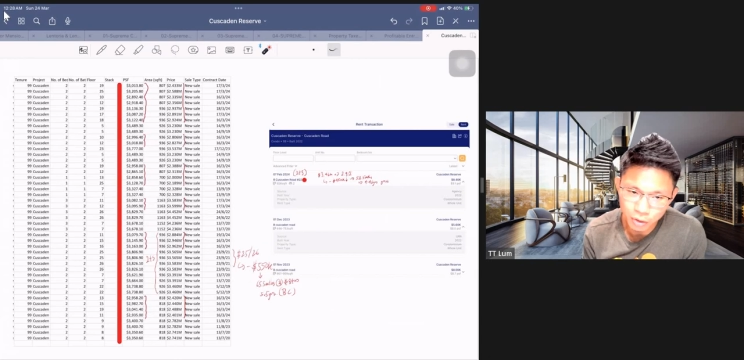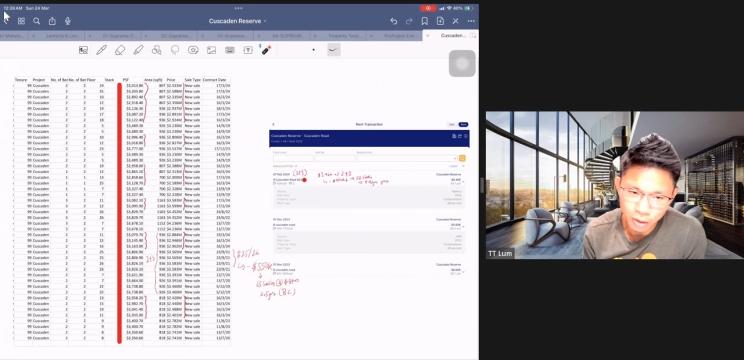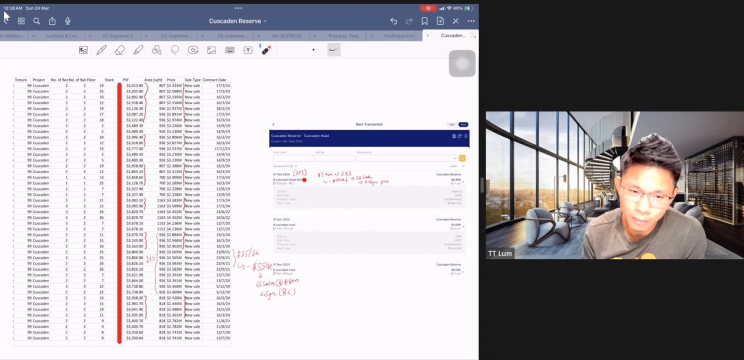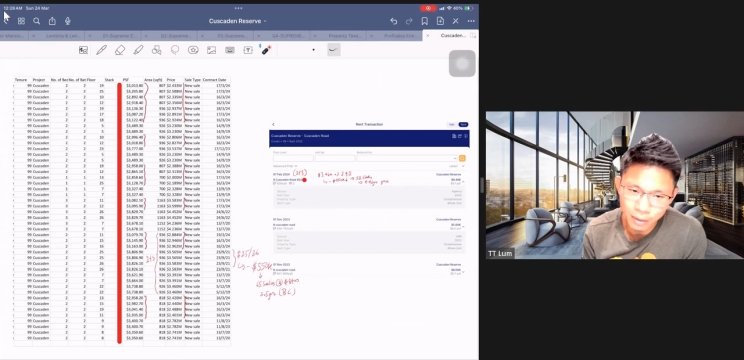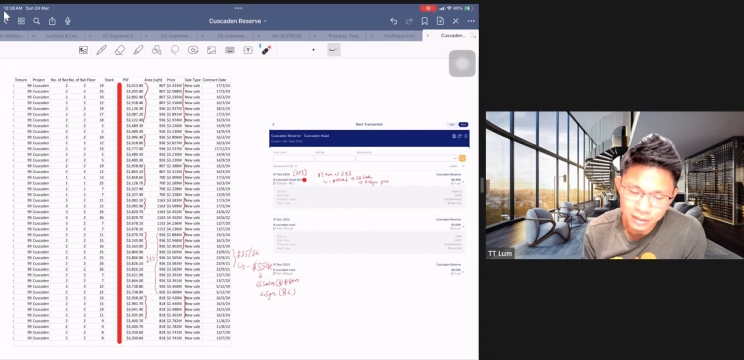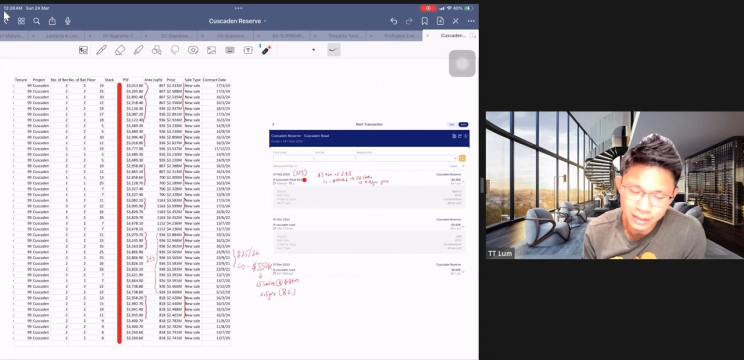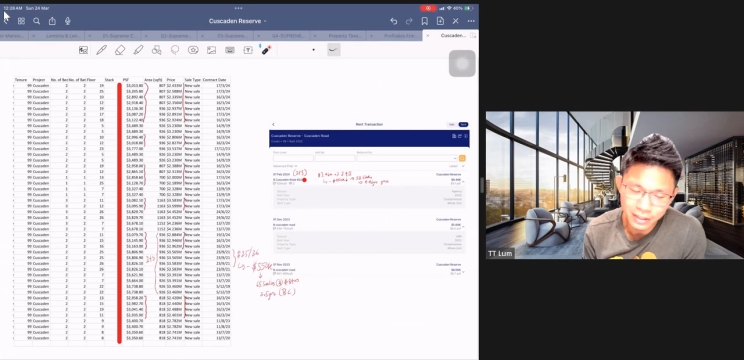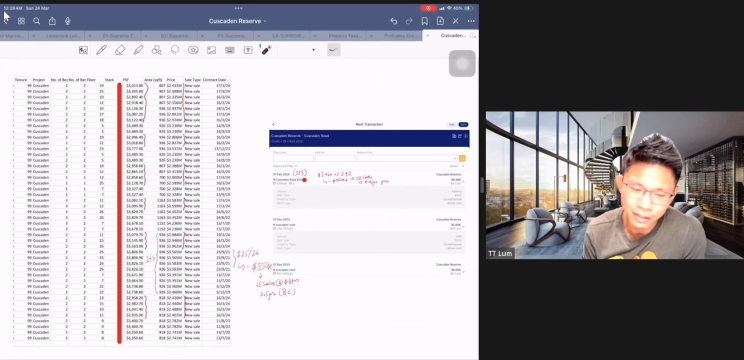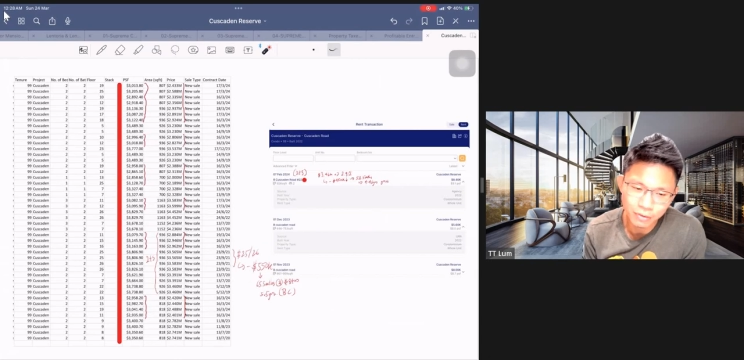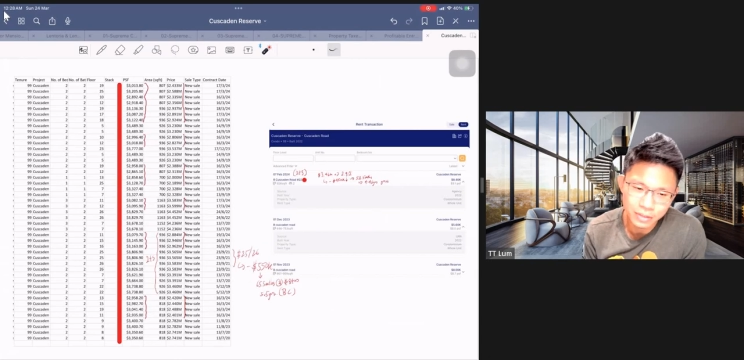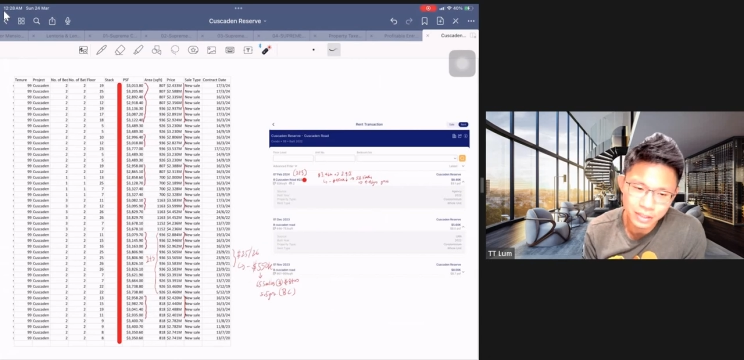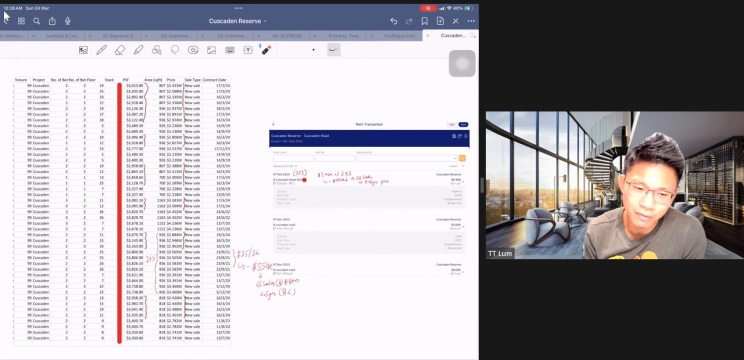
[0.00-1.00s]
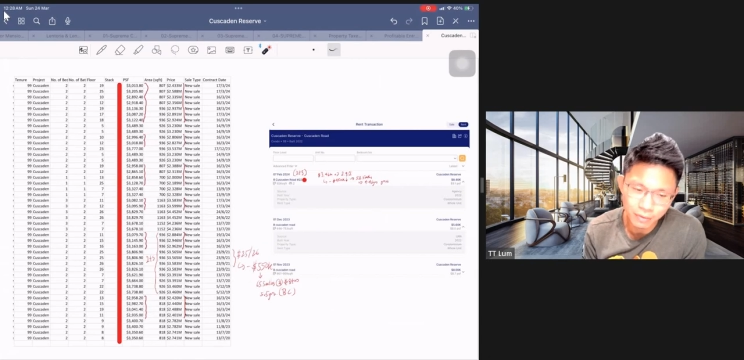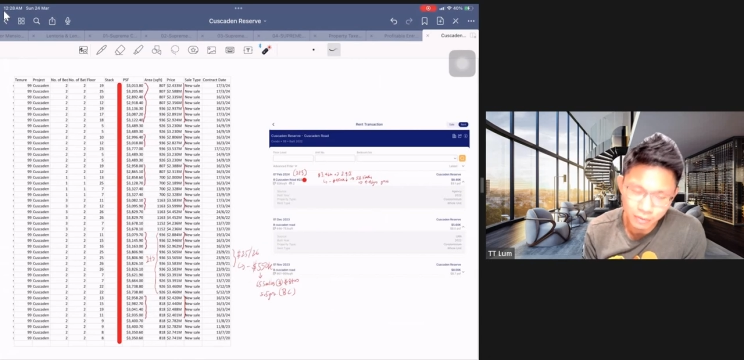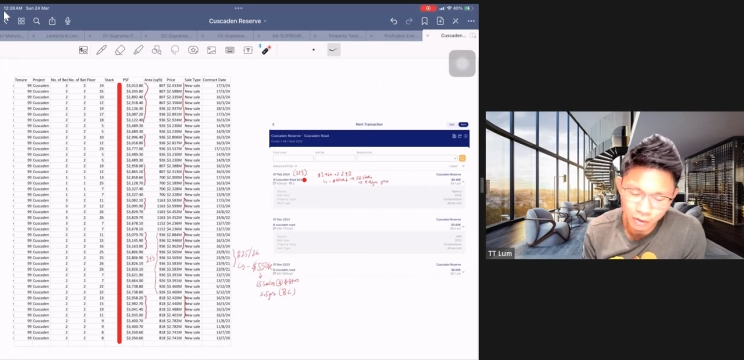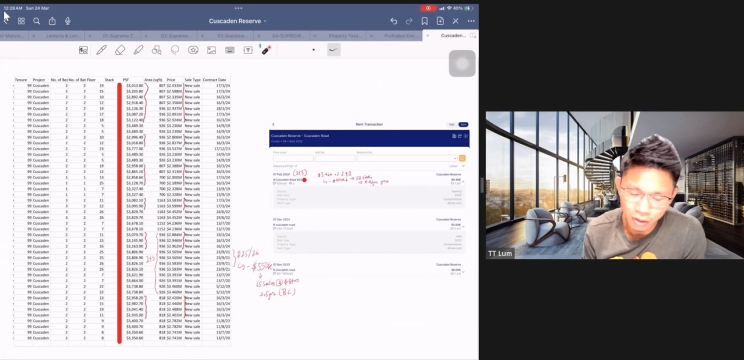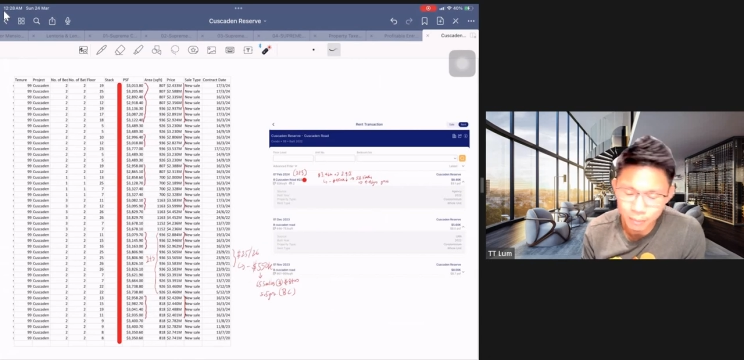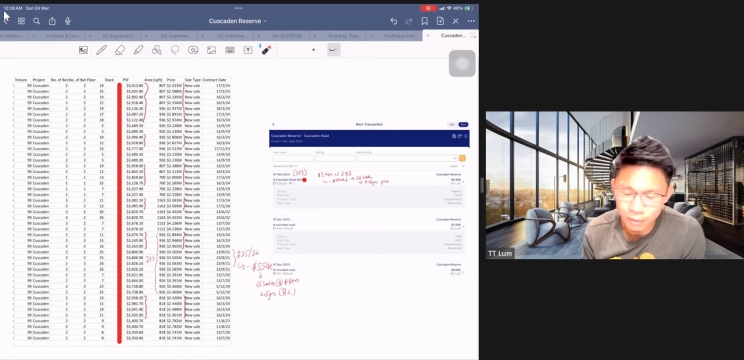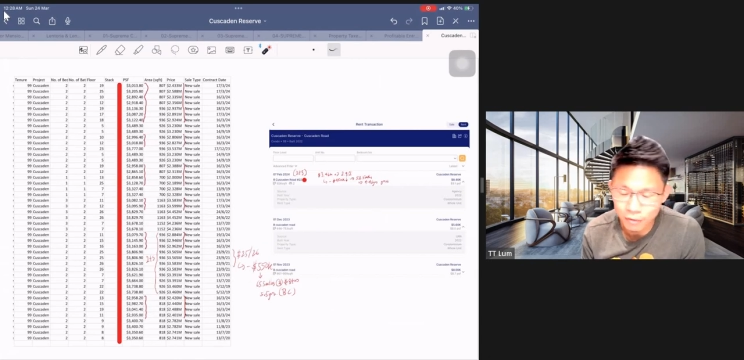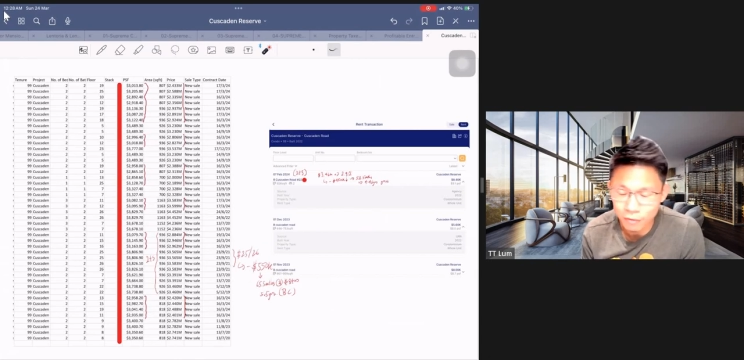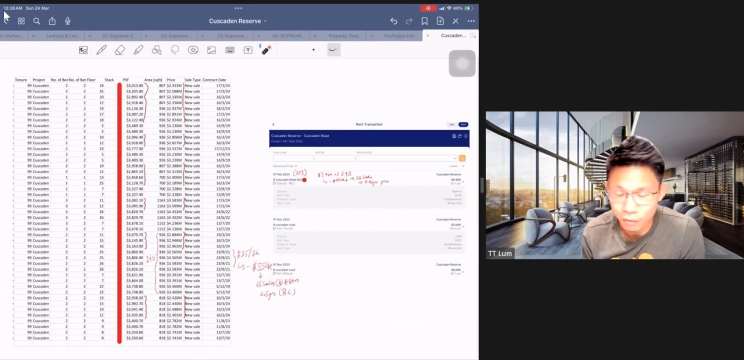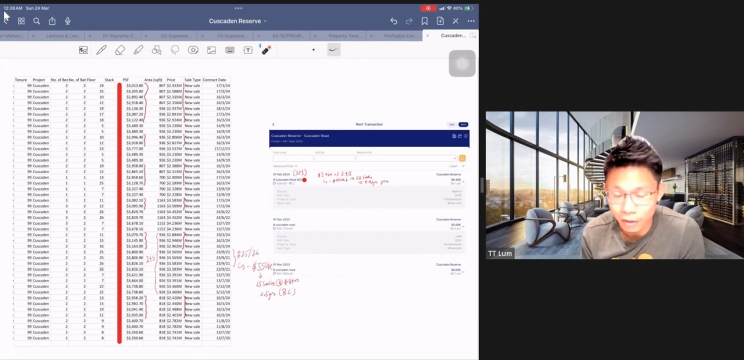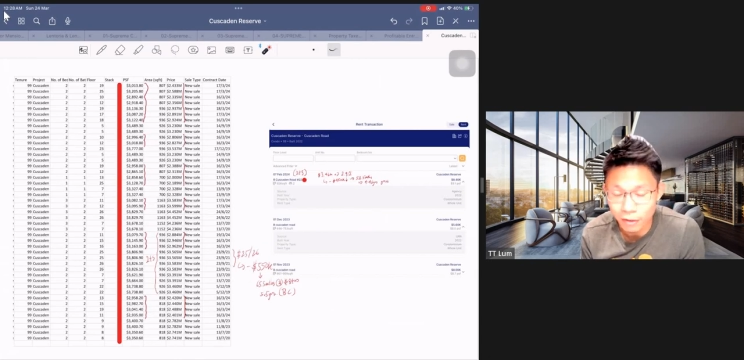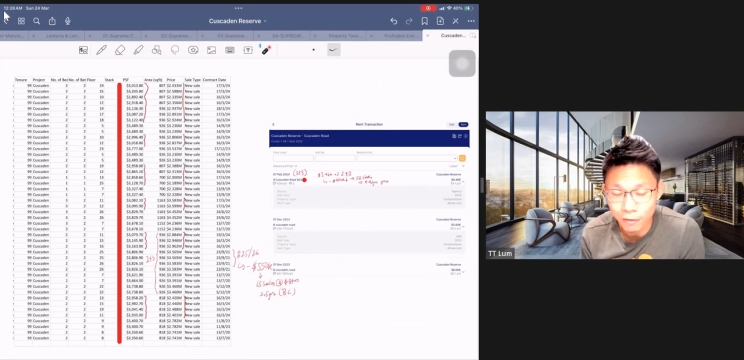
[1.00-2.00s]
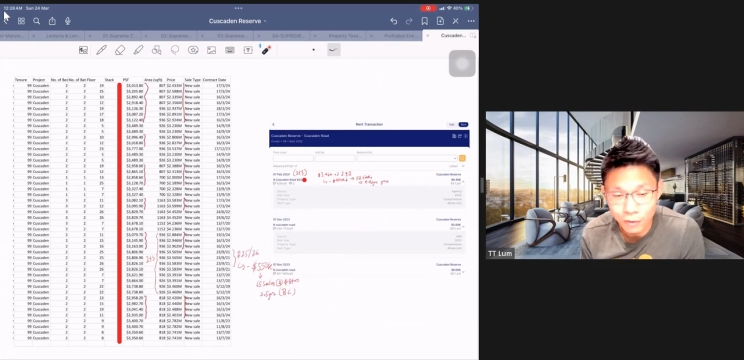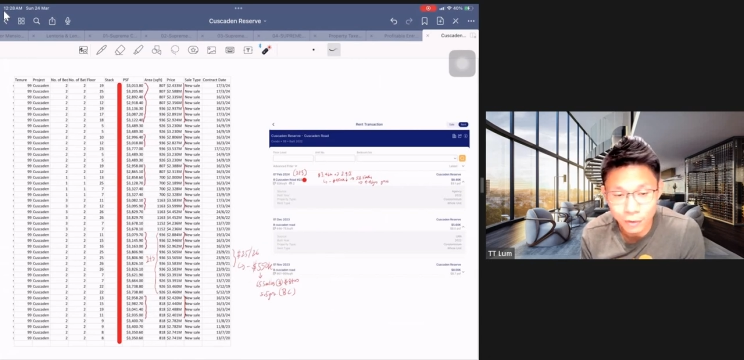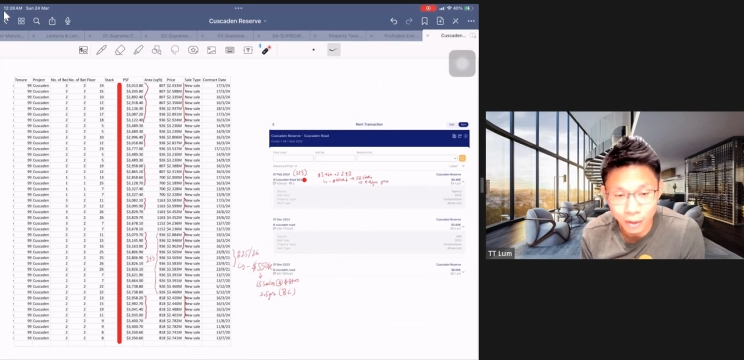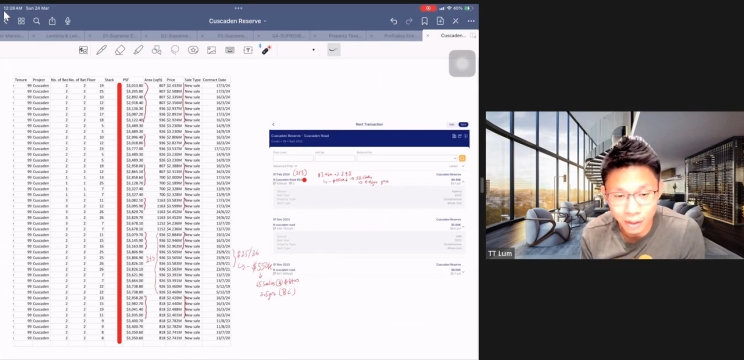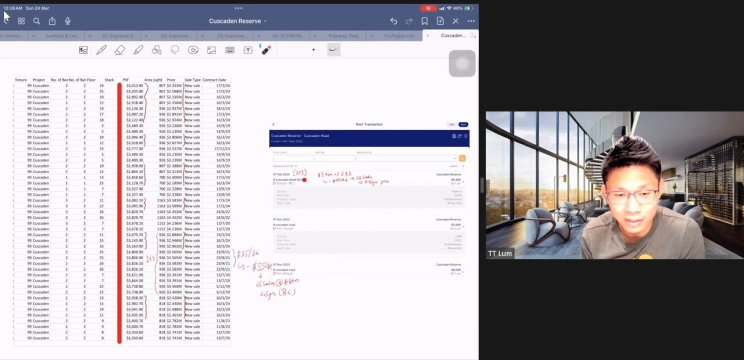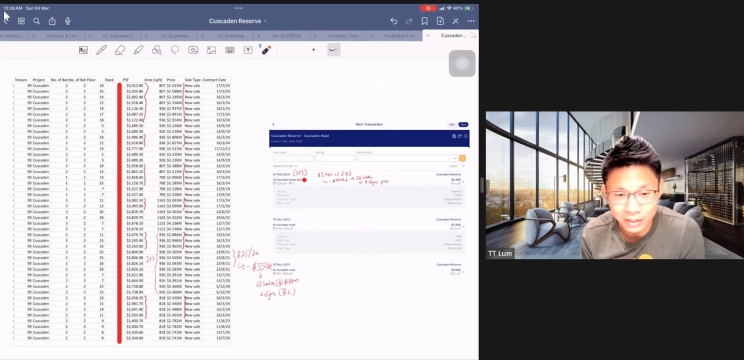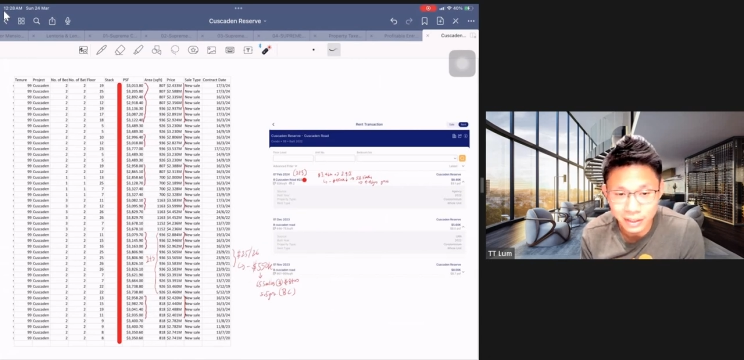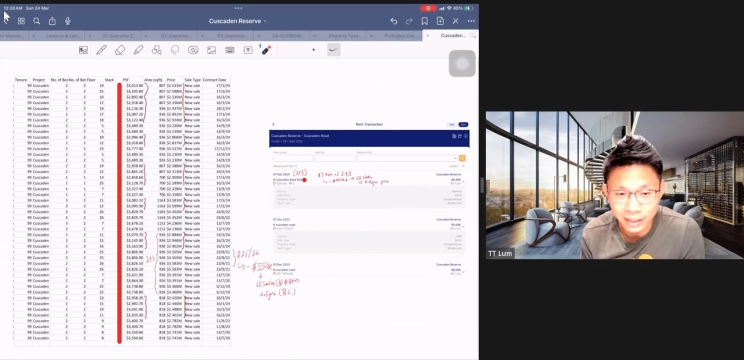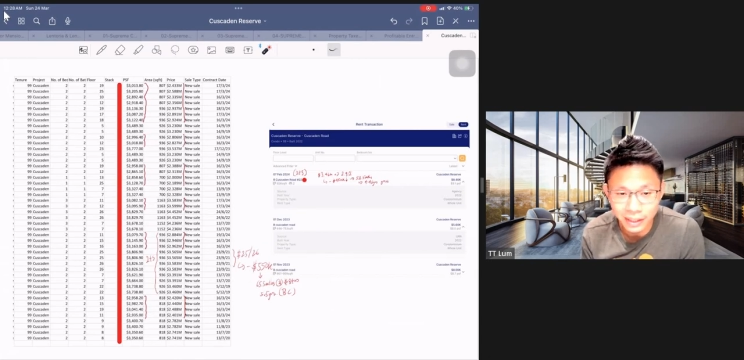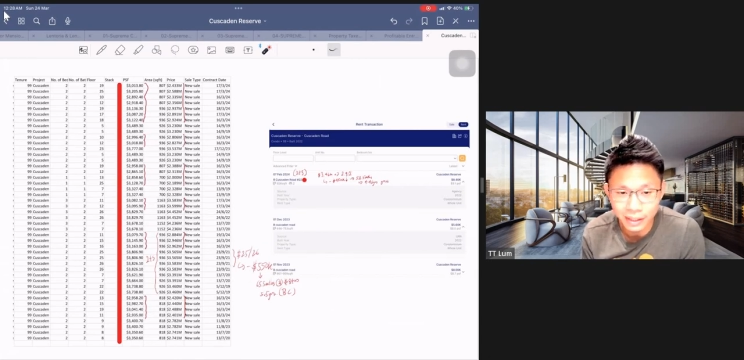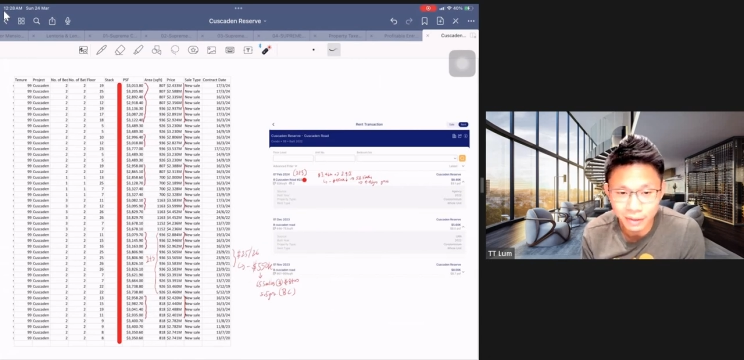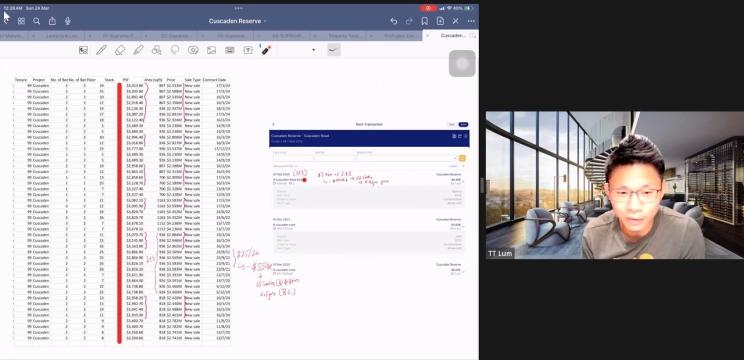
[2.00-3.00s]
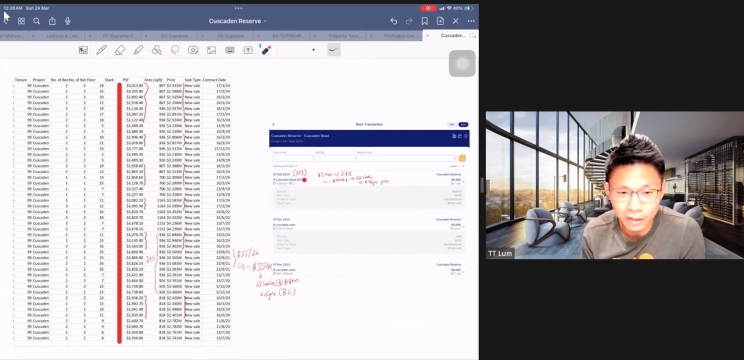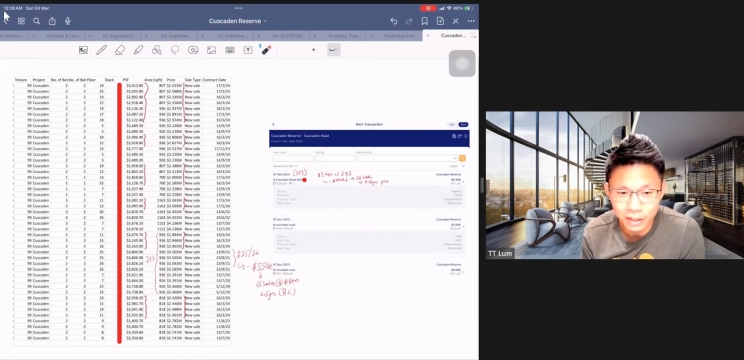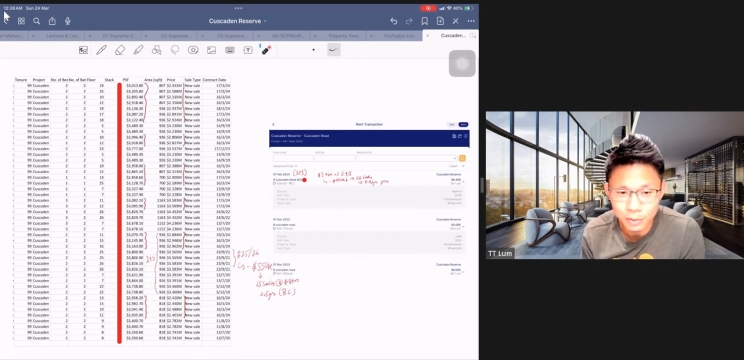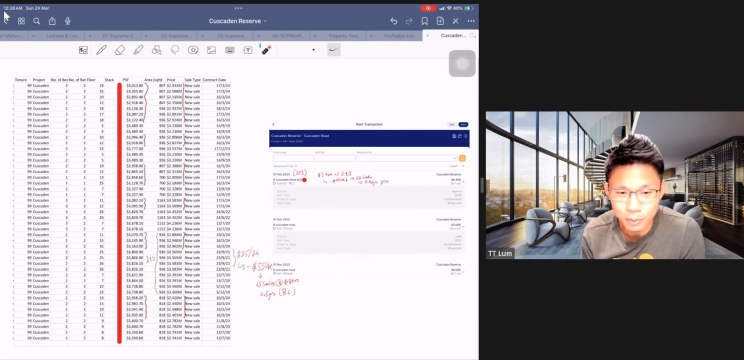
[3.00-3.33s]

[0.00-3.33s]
about Cuscaden Reserve, I'm talking about quite a few others in the area as well.